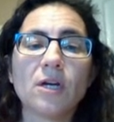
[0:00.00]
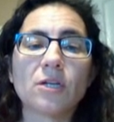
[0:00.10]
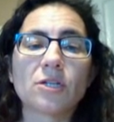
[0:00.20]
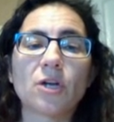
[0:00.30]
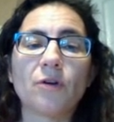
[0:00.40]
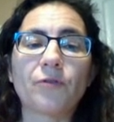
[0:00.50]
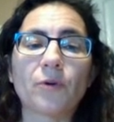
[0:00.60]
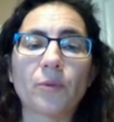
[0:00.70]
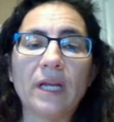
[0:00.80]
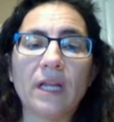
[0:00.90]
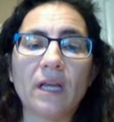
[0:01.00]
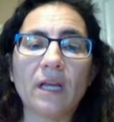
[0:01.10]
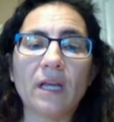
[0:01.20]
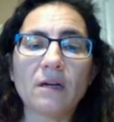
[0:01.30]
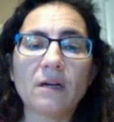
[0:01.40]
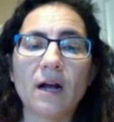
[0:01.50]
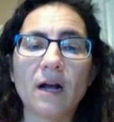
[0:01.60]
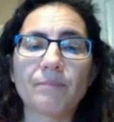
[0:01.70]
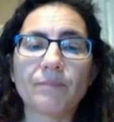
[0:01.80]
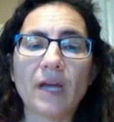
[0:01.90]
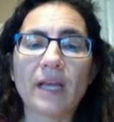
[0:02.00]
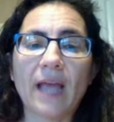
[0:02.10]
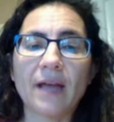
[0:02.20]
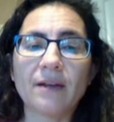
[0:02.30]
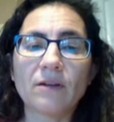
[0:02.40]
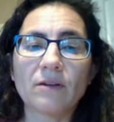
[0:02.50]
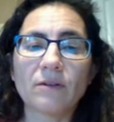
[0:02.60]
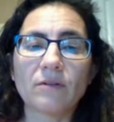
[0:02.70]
So for reading, again,